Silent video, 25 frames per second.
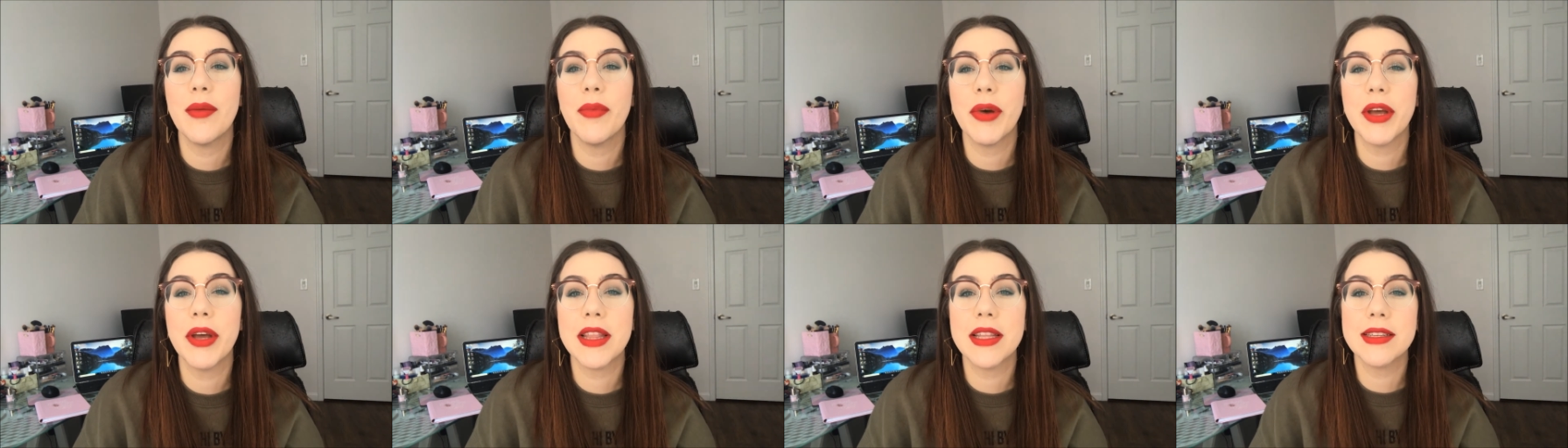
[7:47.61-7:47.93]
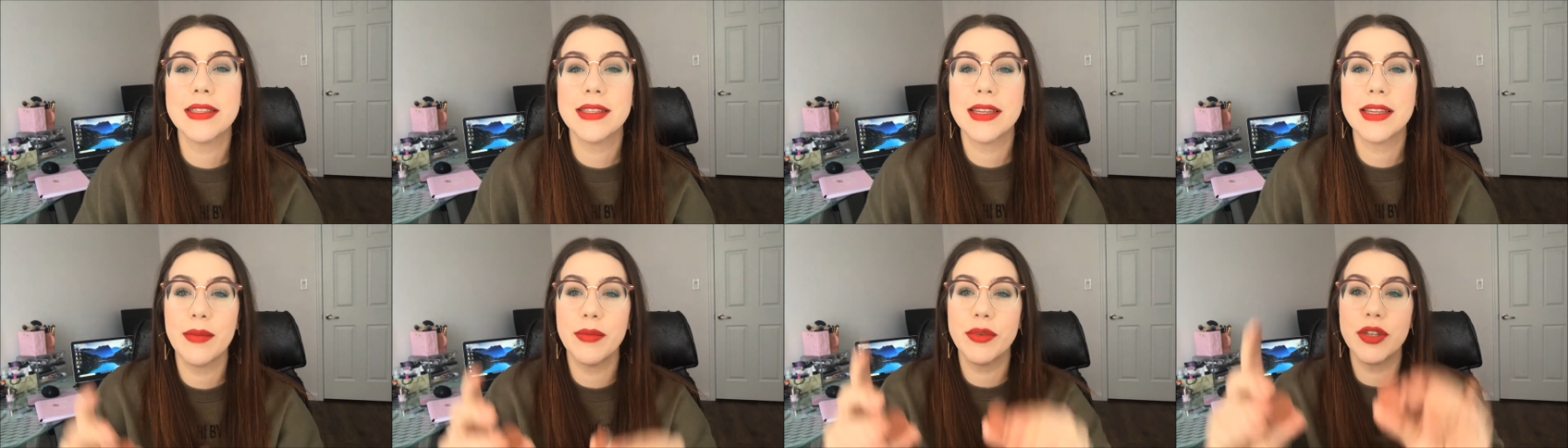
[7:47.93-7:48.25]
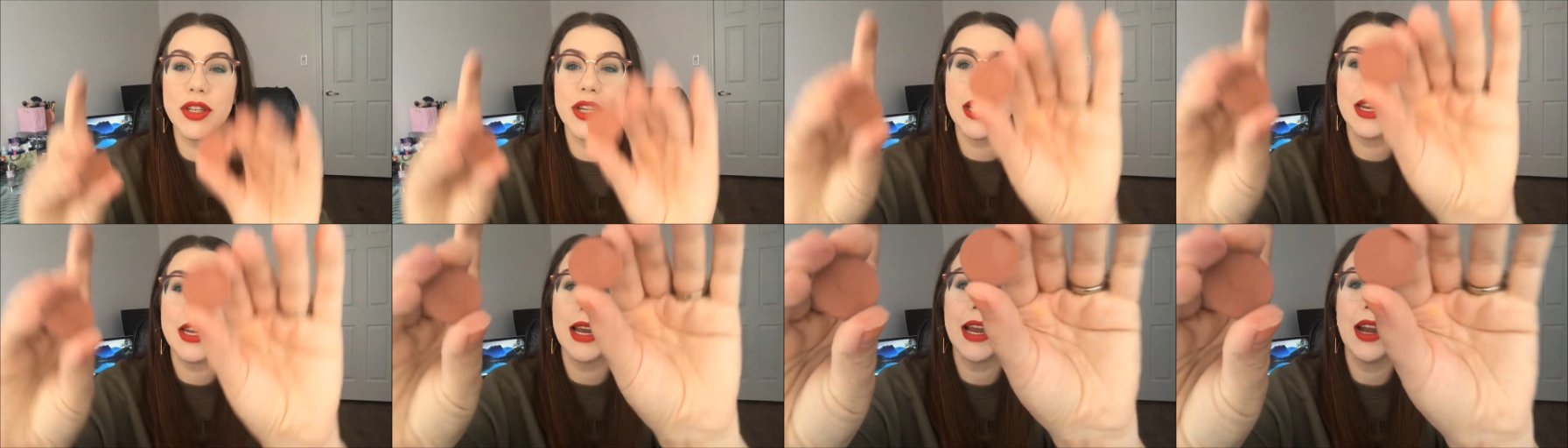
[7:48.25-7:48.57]
I bought the
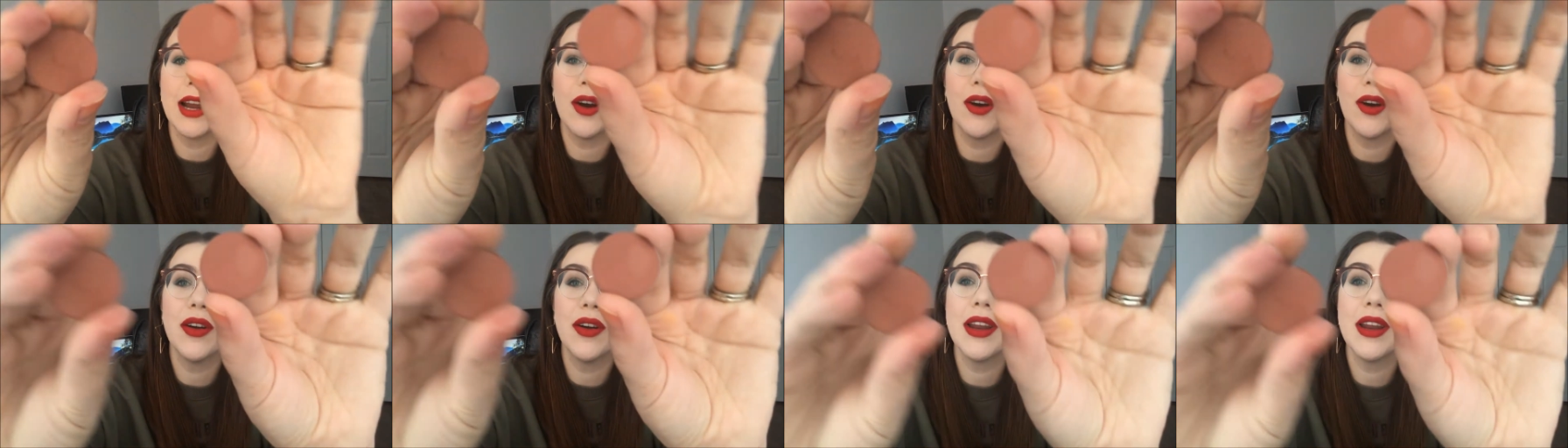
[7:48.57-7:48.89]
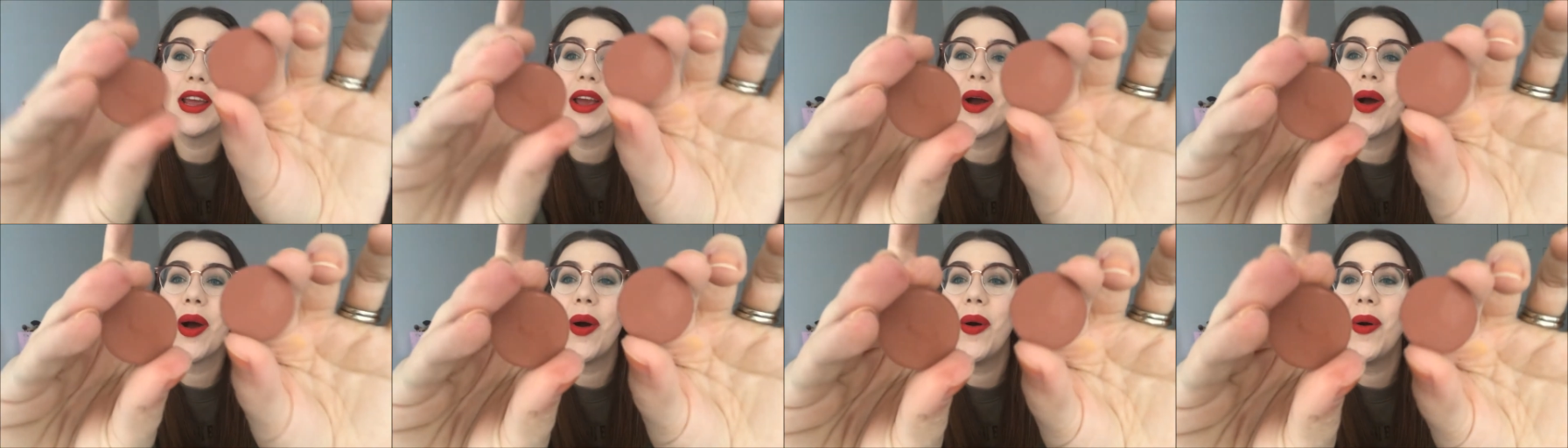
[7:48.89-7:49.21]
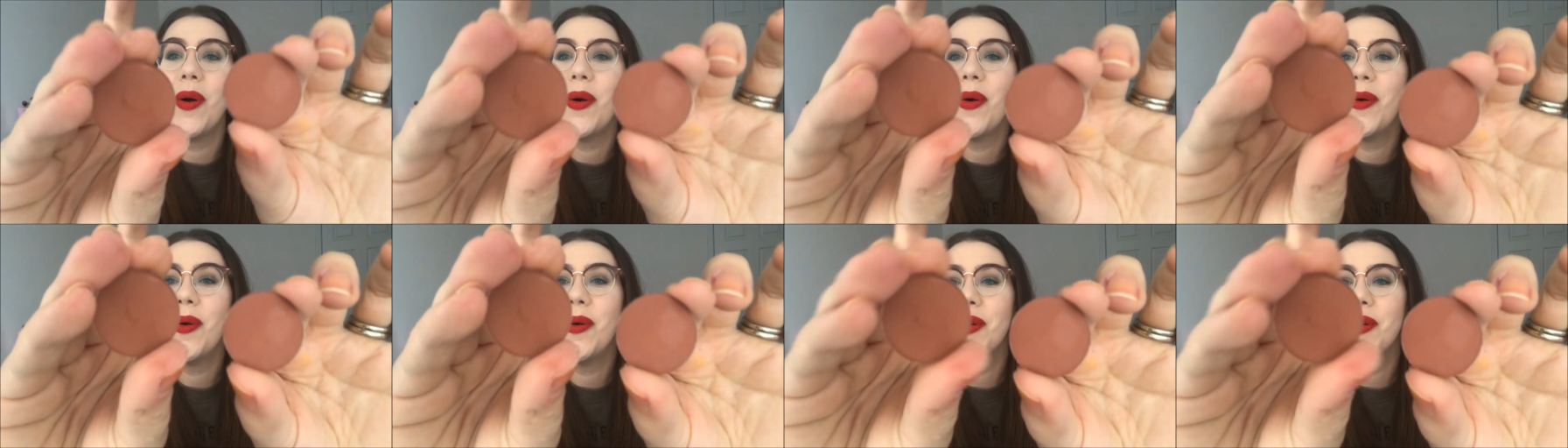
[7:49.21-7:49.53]
same shade I already
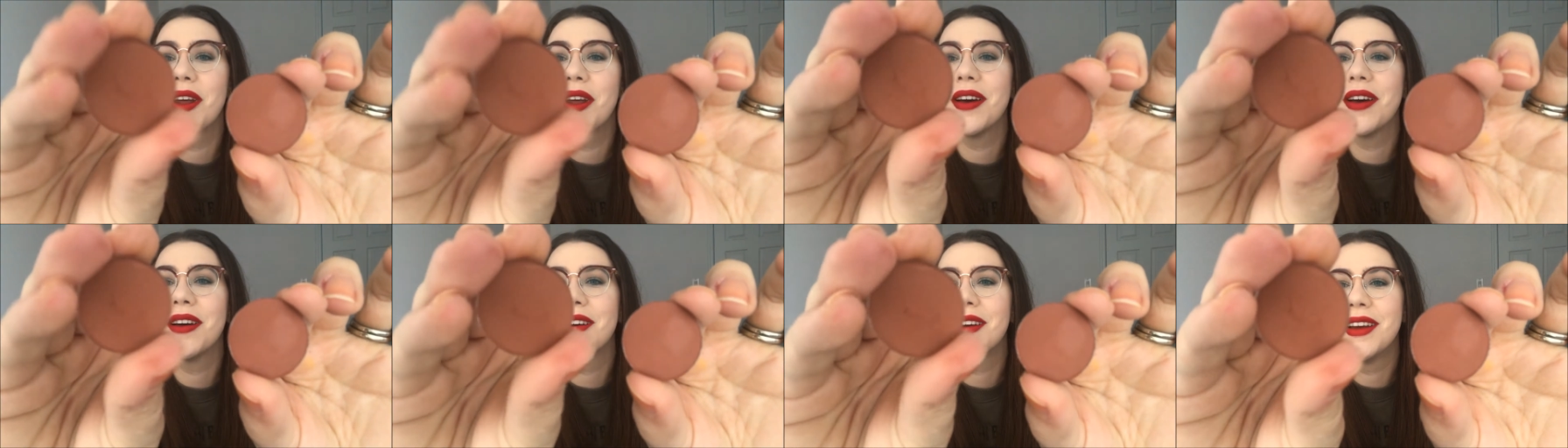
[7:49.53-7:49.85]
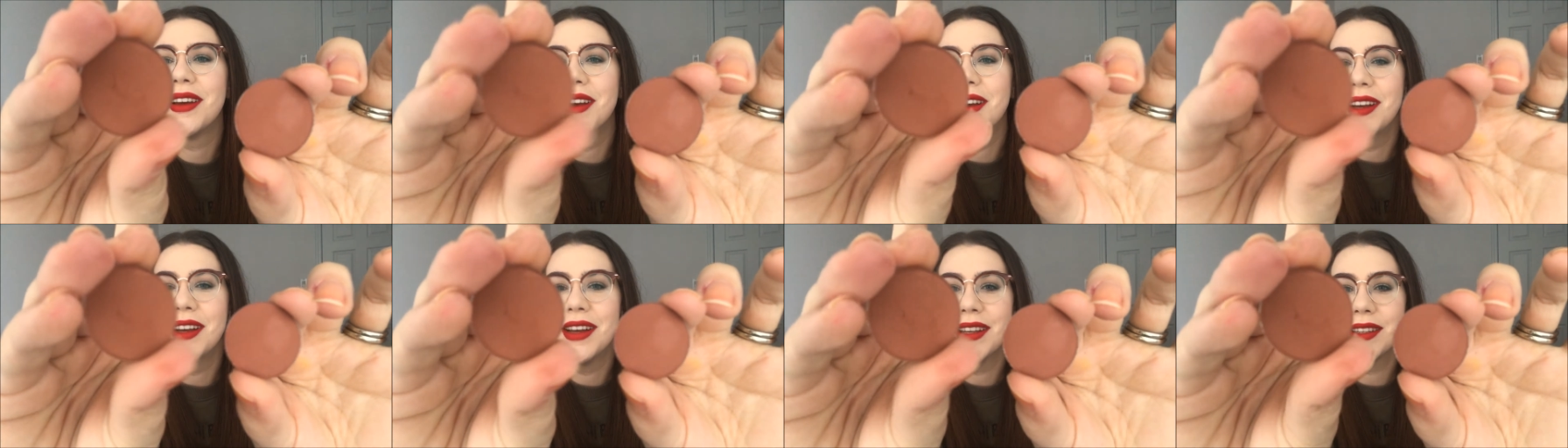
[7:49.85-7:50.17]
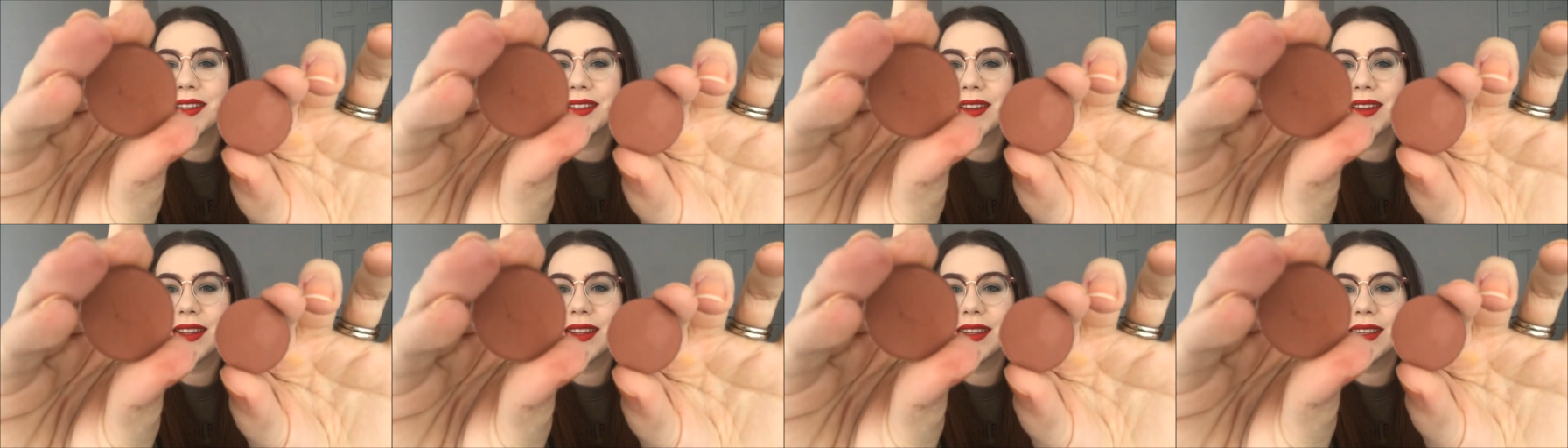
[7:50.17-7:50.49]
own.
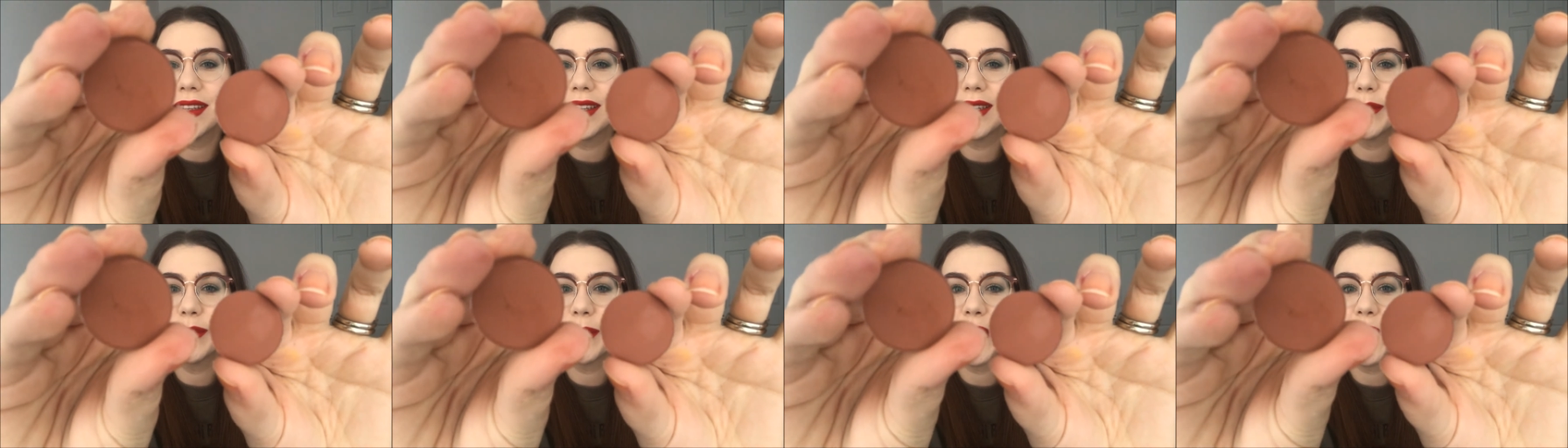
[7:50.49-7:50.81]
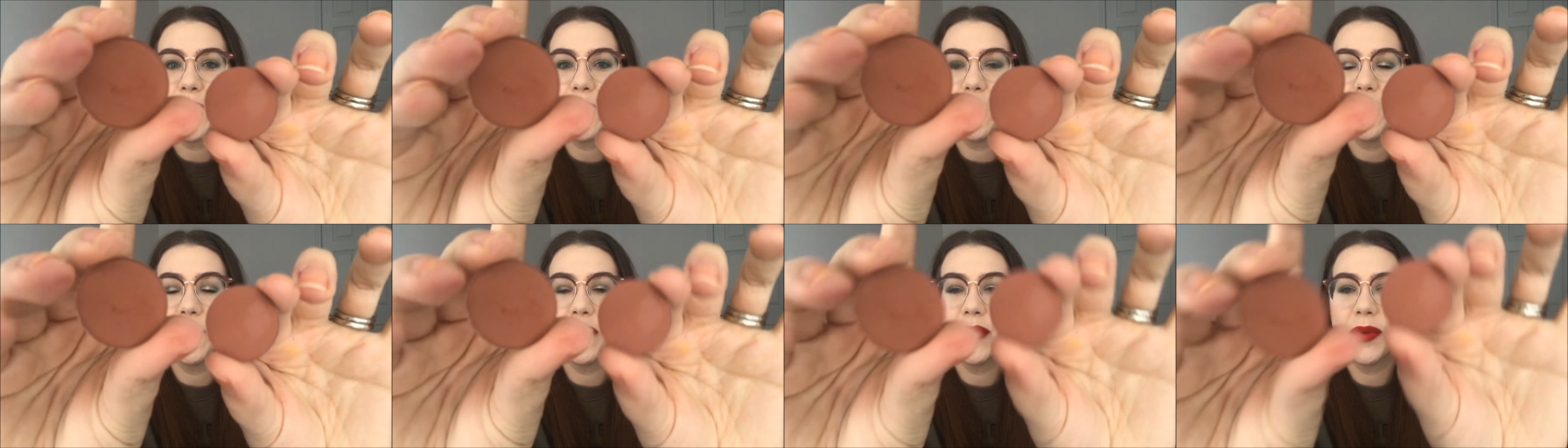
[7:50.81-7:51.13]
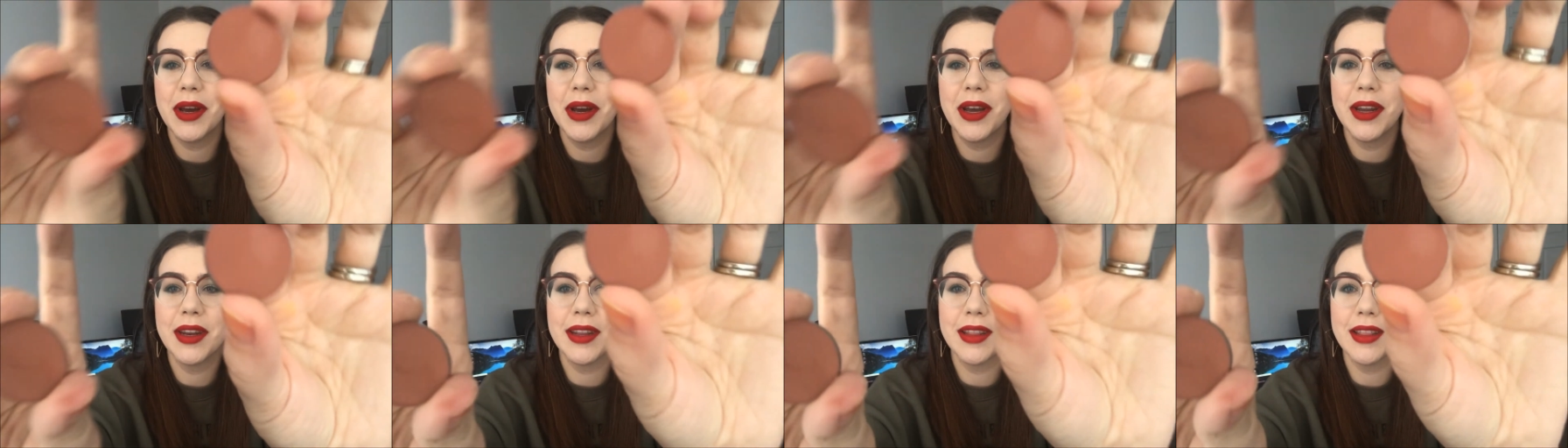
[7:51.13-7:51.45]
So this is my old
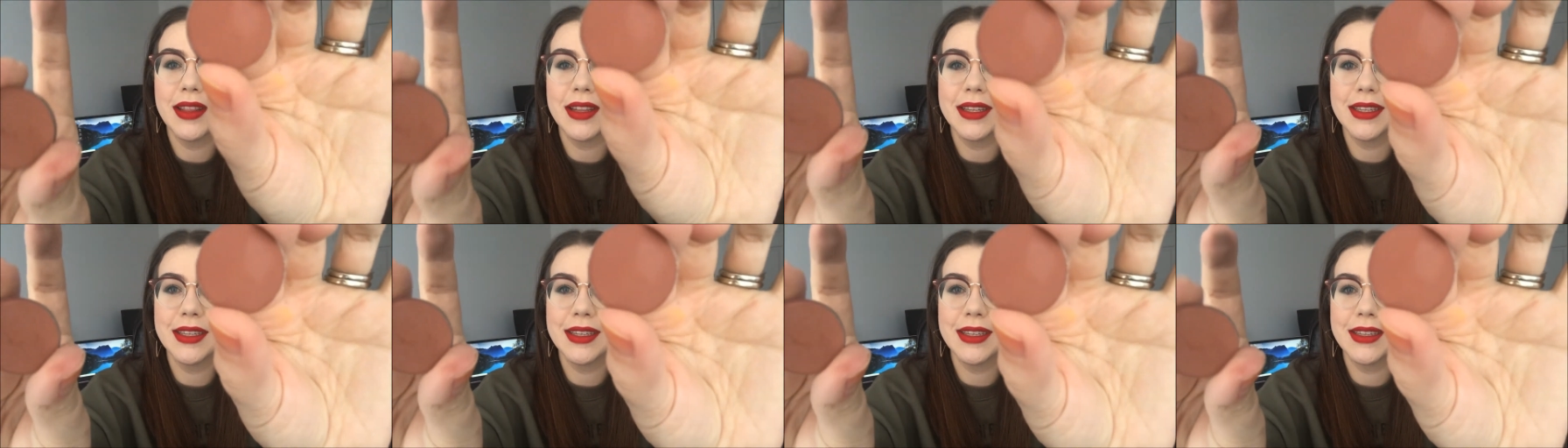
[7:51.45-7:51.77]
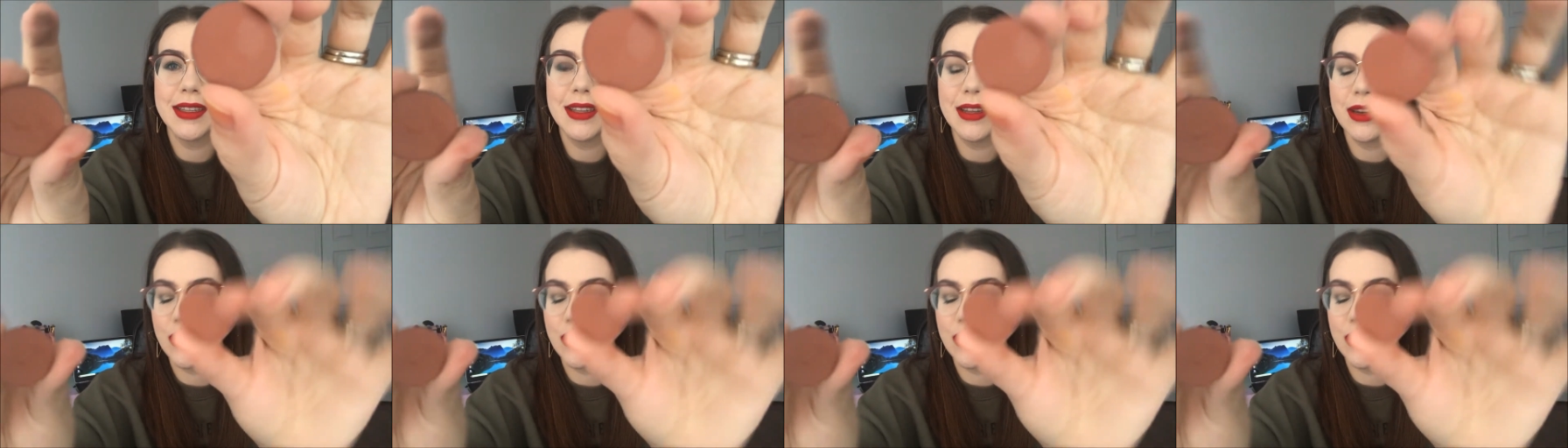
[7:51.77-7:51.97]
one and this is